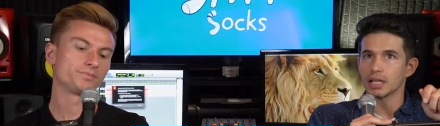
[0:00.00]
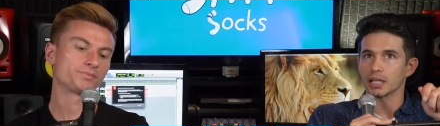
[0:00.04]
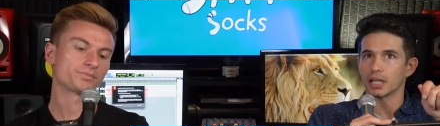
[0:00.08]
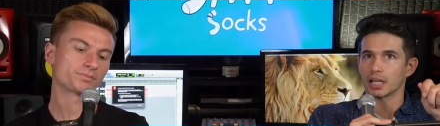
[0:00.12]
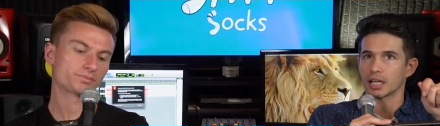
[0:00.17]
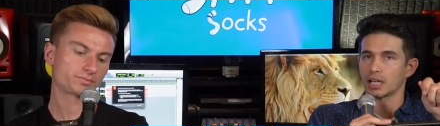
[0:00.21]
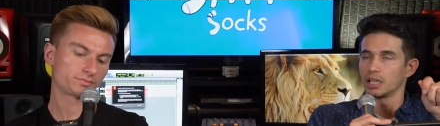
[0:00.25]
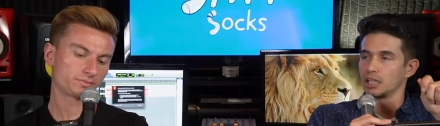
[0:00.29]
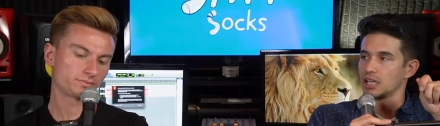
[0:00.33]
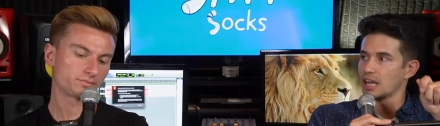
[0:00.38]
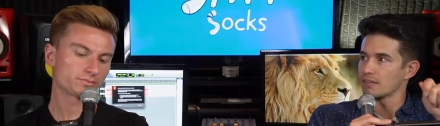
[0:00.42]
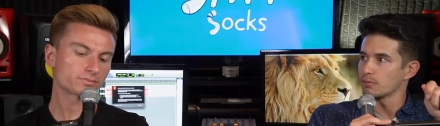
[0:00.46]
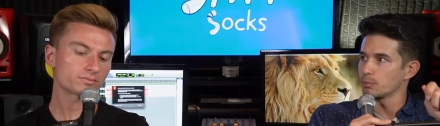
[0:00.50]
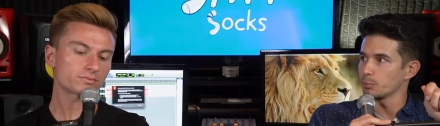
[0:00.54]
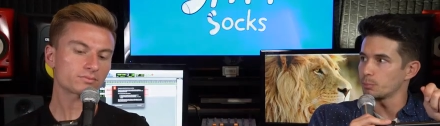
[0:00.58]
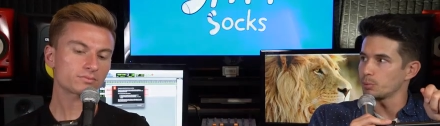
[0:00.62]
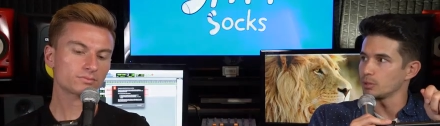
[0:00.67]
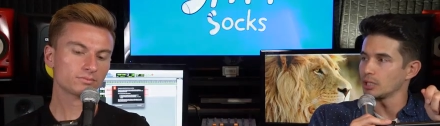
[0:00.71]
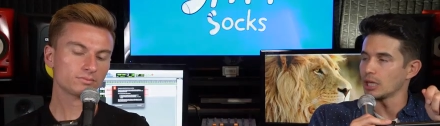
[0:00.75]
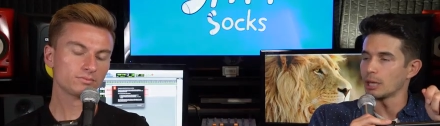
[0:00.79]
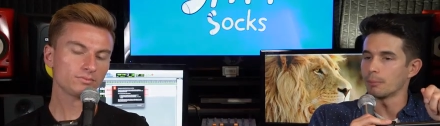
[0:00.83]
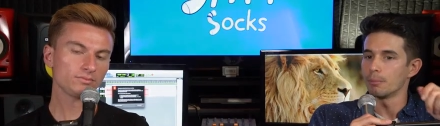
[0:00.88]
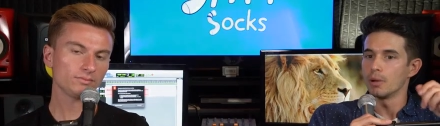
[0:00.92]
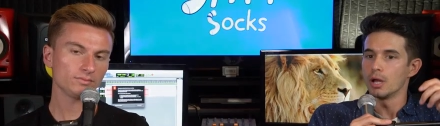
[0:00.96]
Speaker 1: like 11
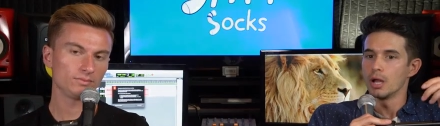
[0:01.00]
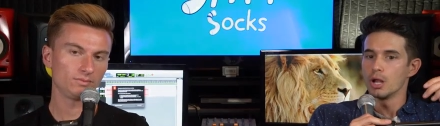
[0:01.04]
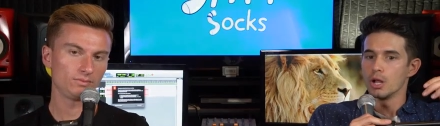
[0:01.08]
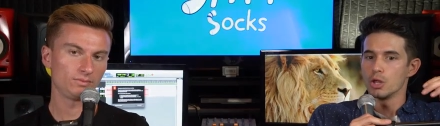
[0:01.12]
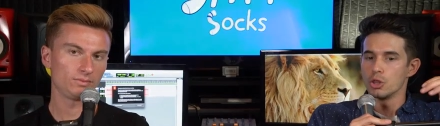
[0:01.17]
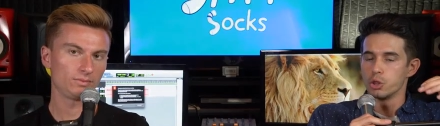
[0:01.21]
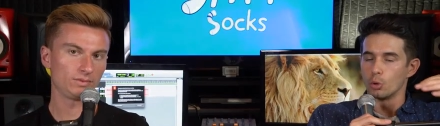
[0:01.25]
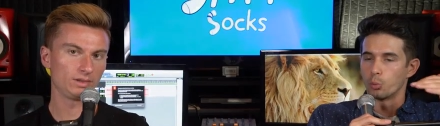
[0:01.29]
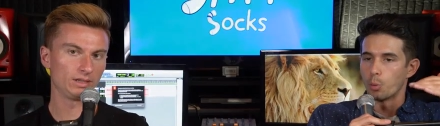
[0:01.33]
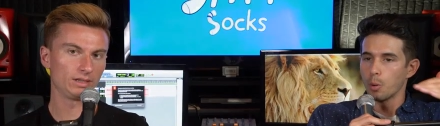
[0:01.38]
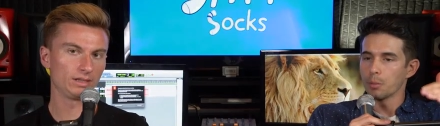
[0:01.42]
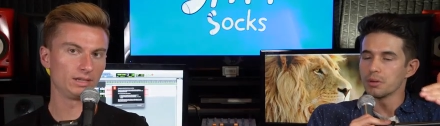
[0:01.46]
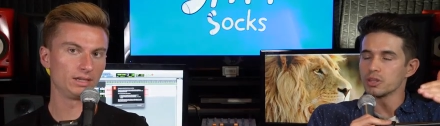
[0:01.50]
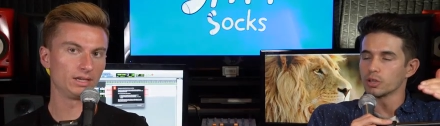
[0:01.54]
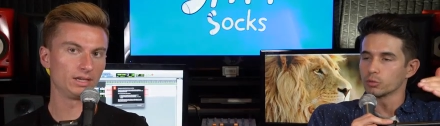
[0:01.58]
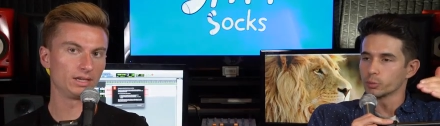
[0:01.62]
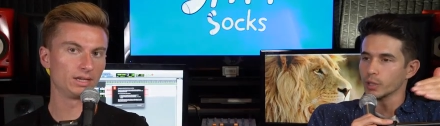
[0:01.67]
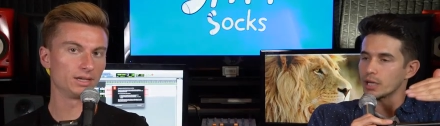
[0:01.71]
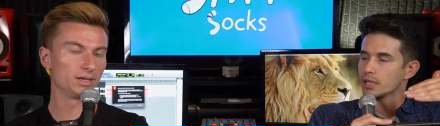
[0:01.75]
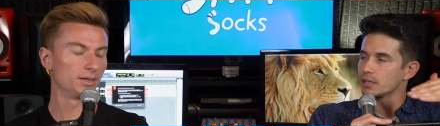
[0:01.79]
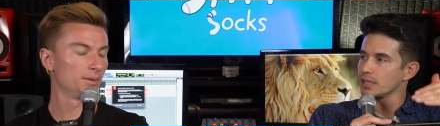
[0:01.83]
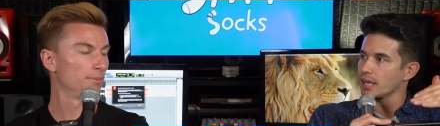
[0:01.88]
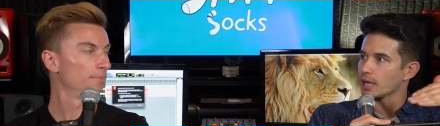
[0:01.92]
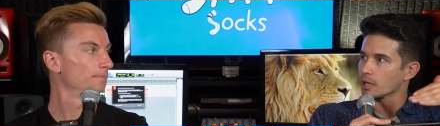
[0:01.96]
p.m. The woman that
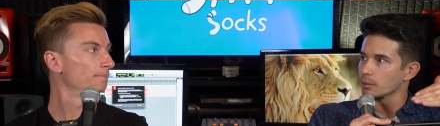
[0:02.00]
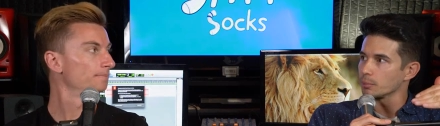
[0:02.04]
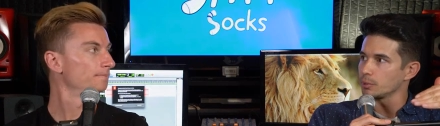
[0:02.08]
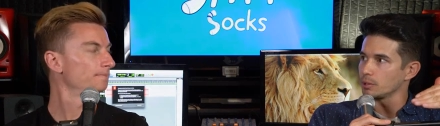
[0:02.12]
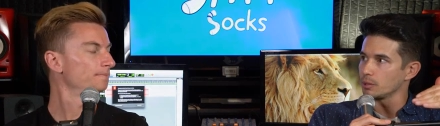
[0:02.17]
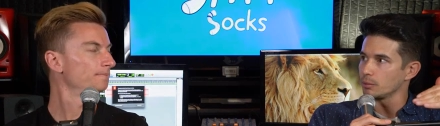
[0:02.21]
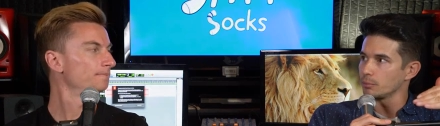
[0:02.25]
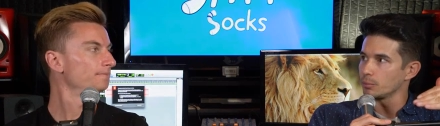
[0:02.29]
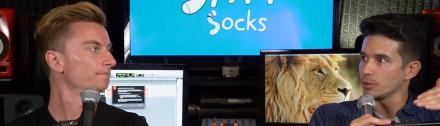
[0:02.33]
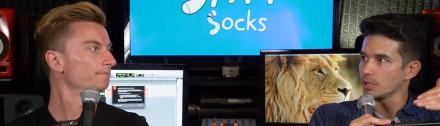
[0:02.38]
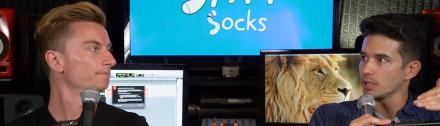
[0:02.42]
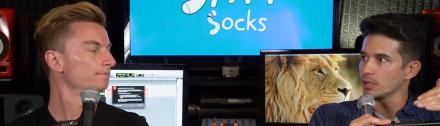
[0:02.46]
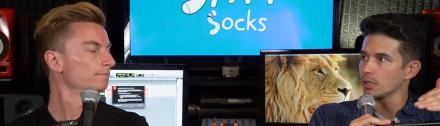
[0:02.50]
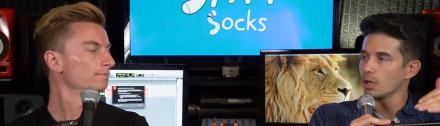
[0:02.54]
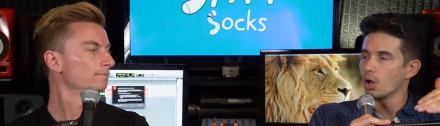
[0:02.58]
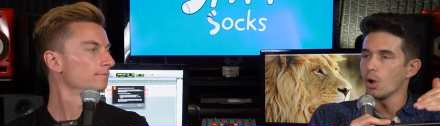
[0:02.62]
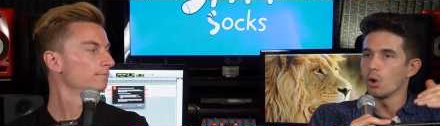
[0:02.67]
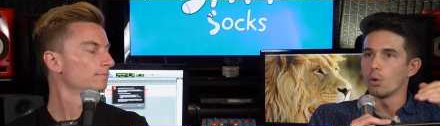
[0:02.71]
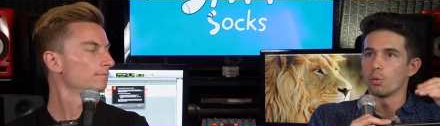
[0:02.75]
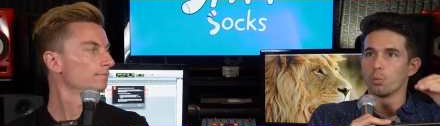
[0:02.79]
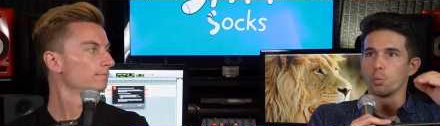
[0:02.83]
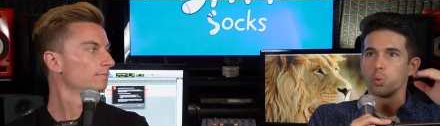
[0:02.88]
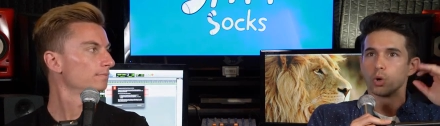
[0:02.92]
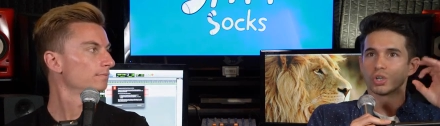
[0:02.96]
ran the Airbnb
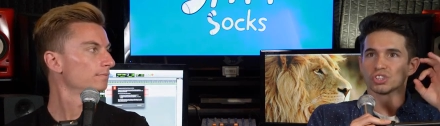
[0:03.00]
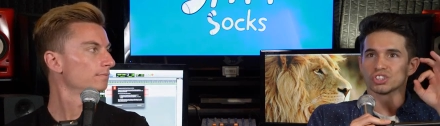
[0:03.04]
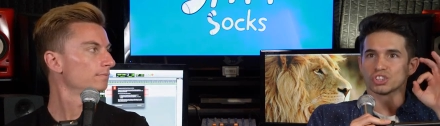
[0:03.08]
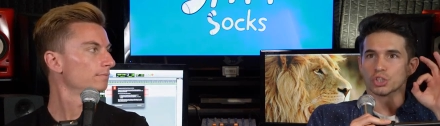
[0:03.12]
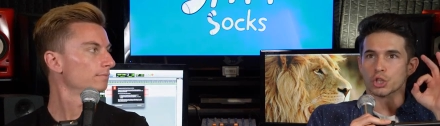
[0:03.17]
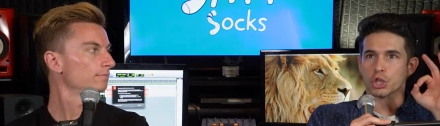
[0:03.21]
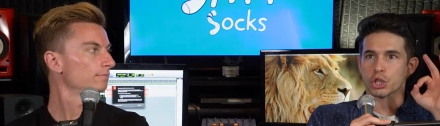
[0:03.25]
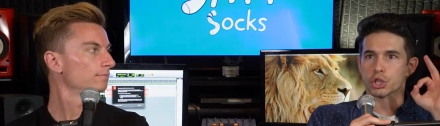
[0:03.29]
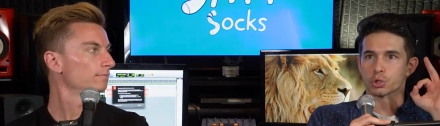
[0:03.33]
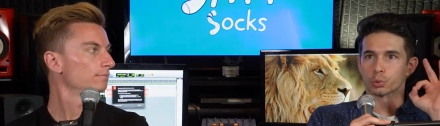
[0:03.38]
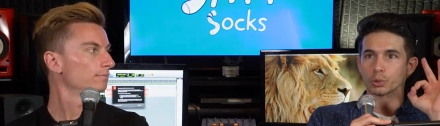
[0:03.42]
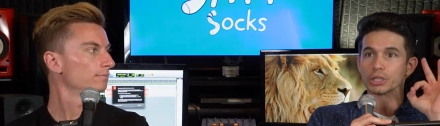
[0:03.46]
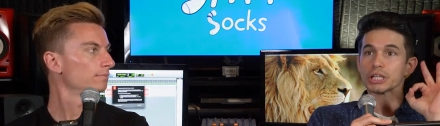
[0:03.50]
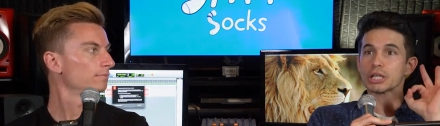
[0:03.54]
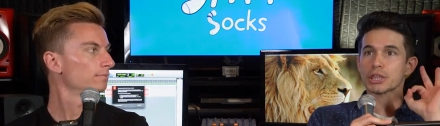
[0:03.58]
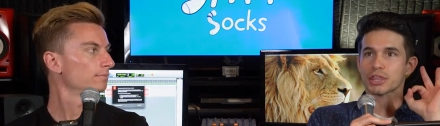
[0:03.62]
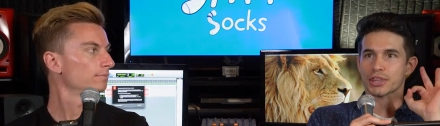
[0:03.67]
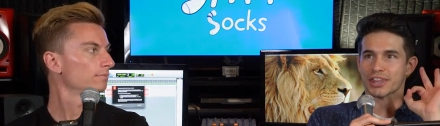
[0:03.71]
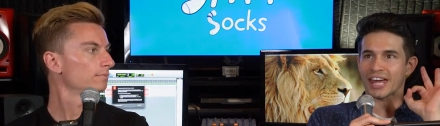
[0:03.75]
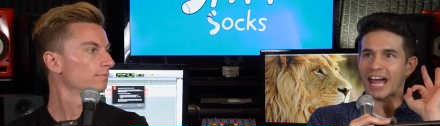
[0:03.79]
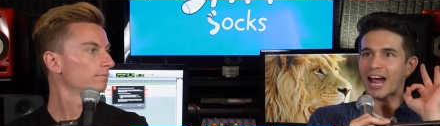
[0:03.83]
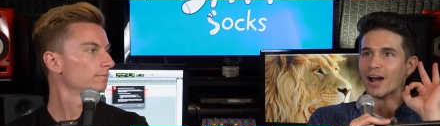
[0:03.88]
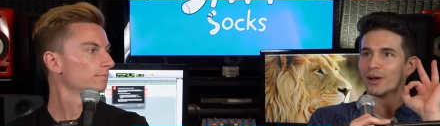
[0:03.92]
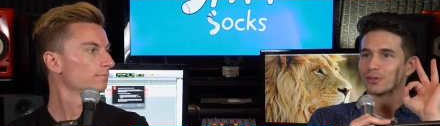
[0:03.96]
was
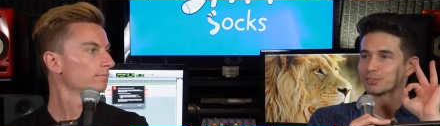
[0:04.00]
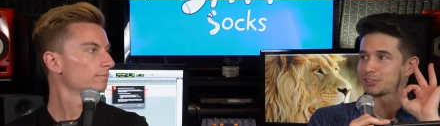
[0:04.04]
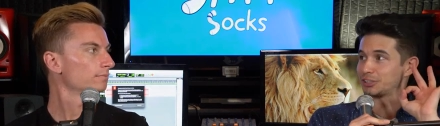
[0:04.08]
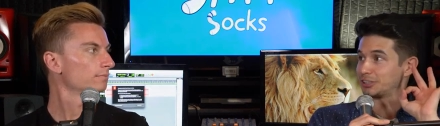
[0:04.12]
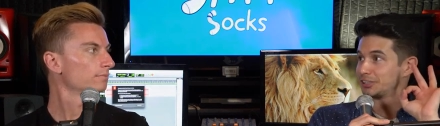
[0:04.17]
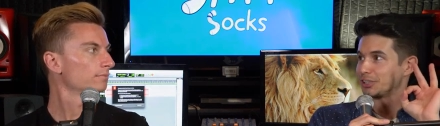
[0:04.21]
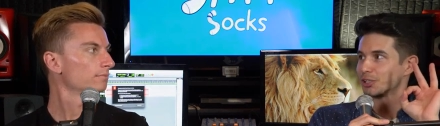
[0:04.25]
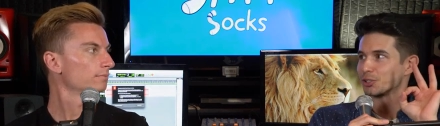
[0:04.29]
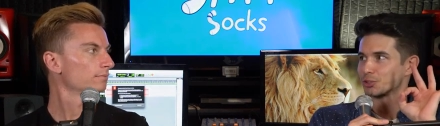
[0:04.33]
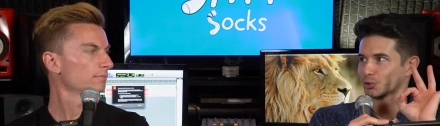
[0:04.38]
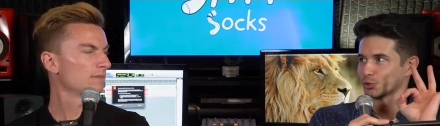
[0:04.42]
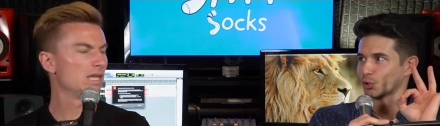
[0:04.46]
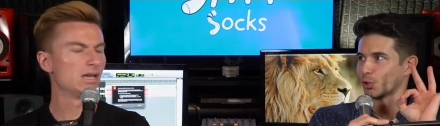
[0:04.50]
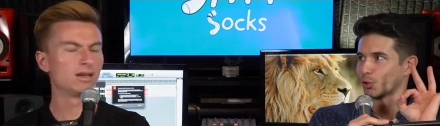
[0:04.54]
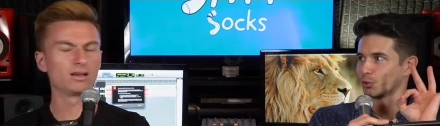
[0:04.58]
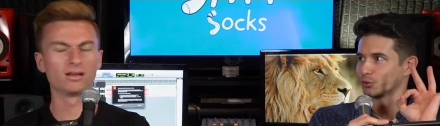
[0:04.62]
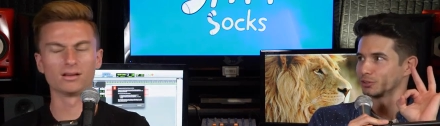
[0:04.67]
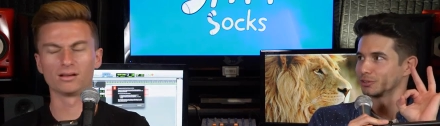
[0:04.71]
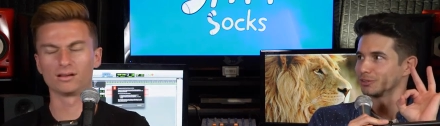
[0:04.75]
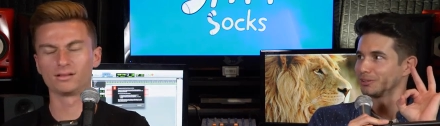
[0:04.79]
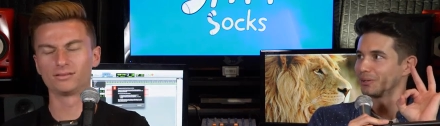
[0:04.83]
3,000 years old.